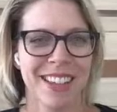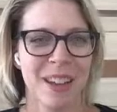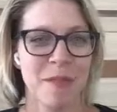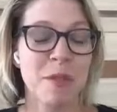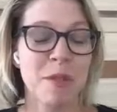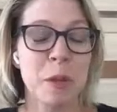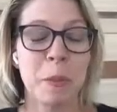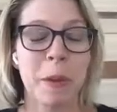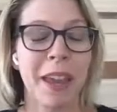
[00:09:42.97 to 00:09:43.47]

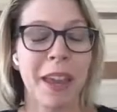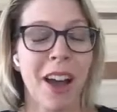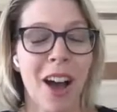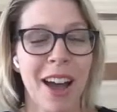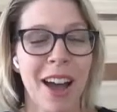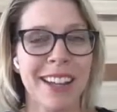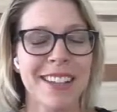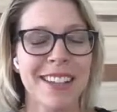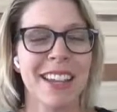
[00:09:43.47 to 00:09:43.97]
I'm just being
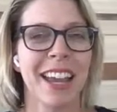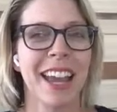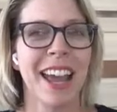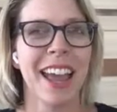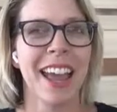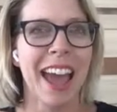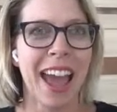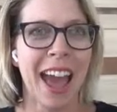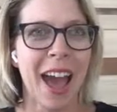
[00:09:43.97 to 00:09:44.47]
honest. Like,
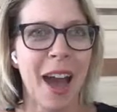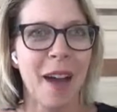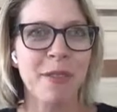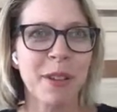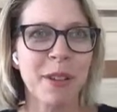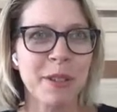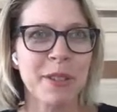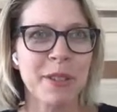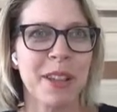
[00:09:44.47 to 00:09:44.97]
I
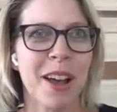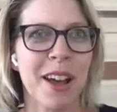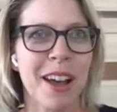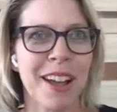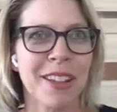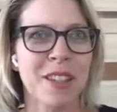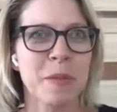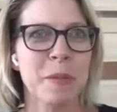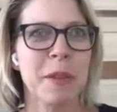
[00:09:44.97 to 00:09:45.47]
have those
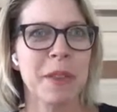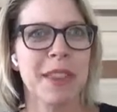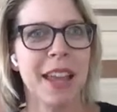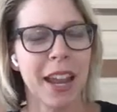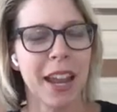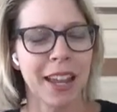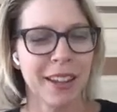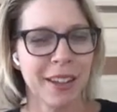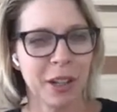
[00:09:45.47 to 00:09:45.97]
thoughts, but
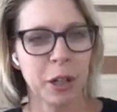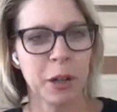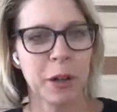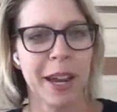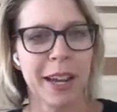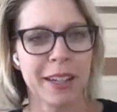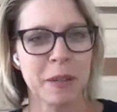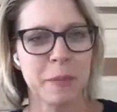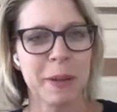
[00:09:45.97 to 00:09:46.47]
then I
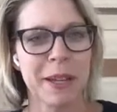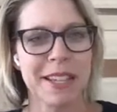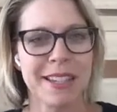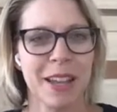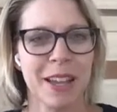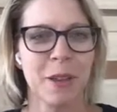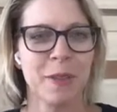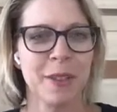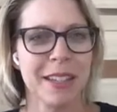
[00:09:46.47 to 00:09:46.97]
correct
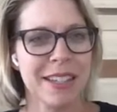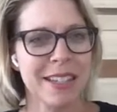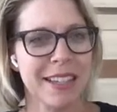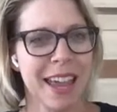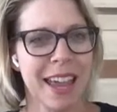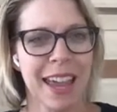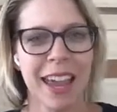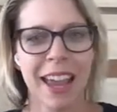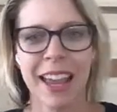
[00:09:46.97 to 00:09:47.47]
myself and
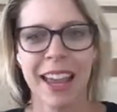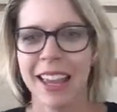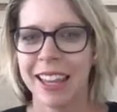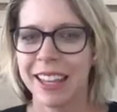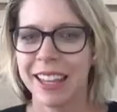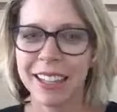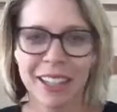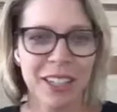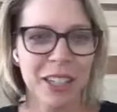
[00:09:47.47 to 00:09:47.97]
say,
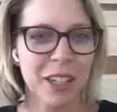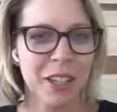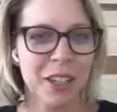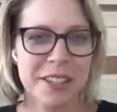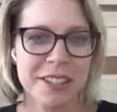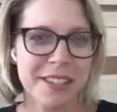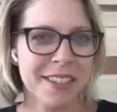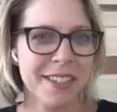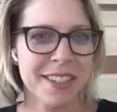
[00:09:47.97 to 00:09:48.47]

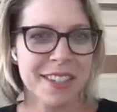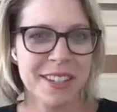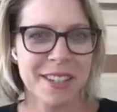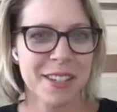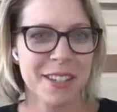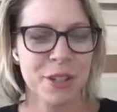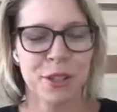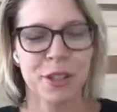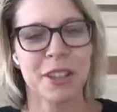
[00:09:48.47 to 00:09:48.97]
this is the
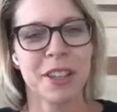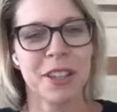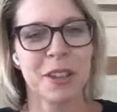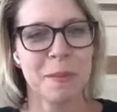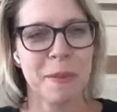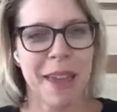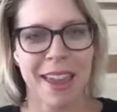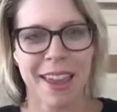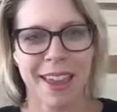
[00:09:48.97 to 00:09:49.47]
decision that
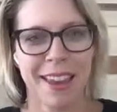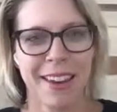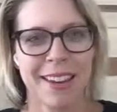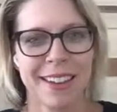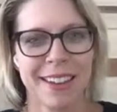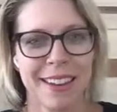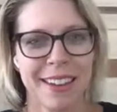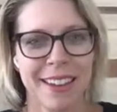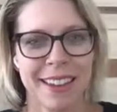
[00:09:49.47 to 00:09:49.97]
you
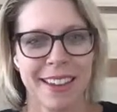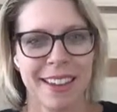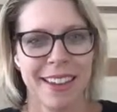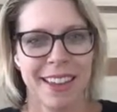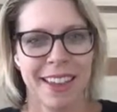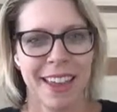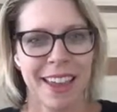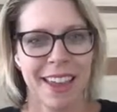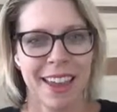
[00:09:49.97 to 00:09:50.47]
made
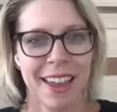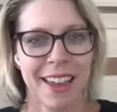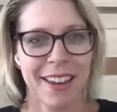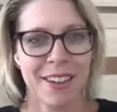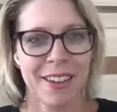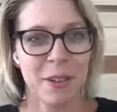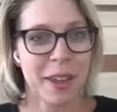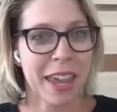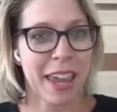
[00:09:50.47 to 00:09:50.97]

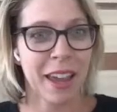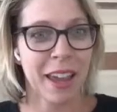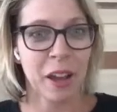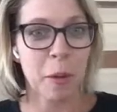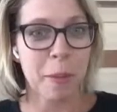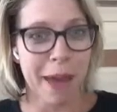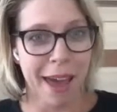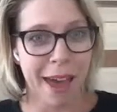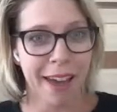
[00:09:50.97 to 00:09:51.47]
and you can't
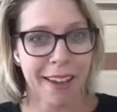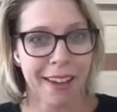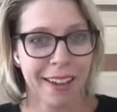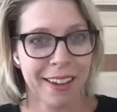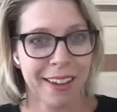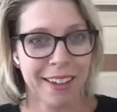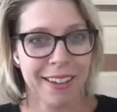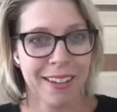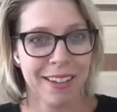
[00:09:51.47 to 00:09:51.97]
go
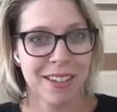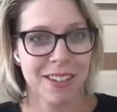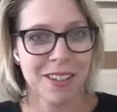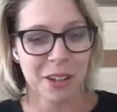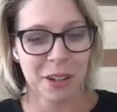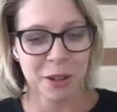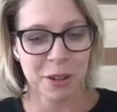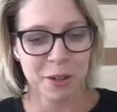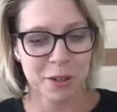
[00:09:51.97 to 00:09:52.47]
back.
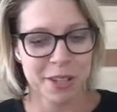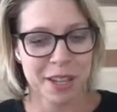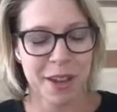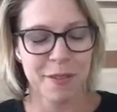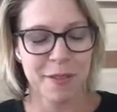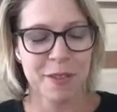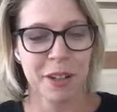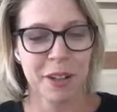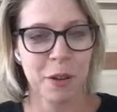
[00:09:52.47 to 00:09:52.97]
So you just
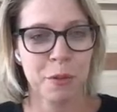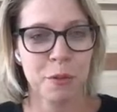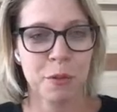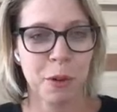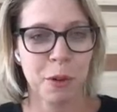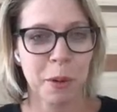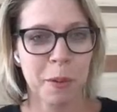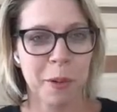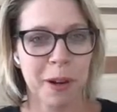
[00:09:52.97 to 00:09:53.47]
have to go
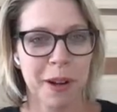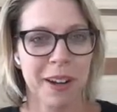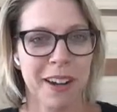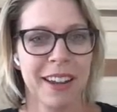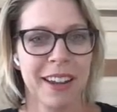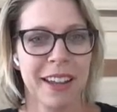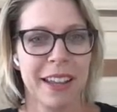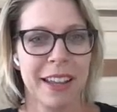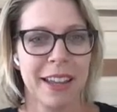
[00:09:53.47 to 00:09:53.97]

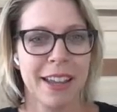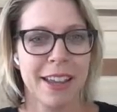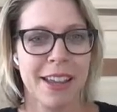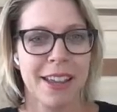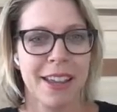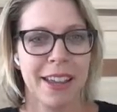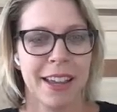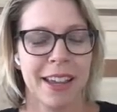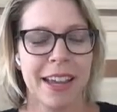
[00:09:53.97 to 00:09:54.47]
forward.
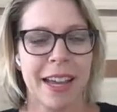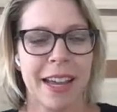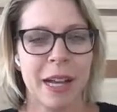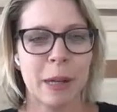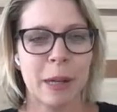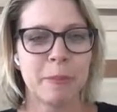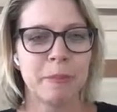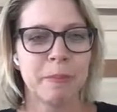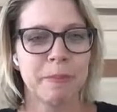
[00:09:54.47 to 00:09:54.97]

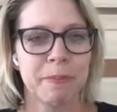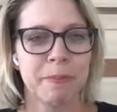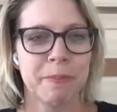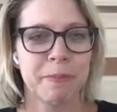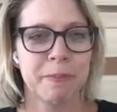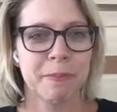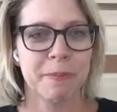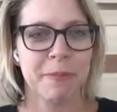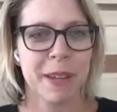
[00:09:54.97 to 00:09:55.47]
And
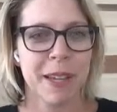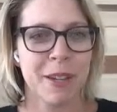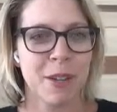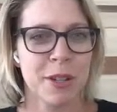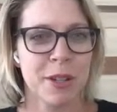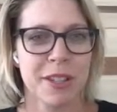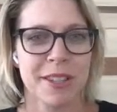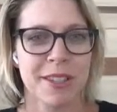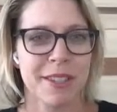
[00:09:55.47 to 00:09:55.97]

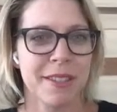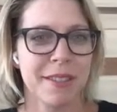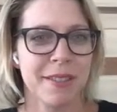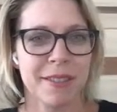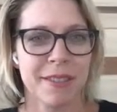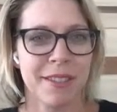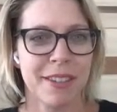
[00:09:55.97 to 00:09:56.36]
just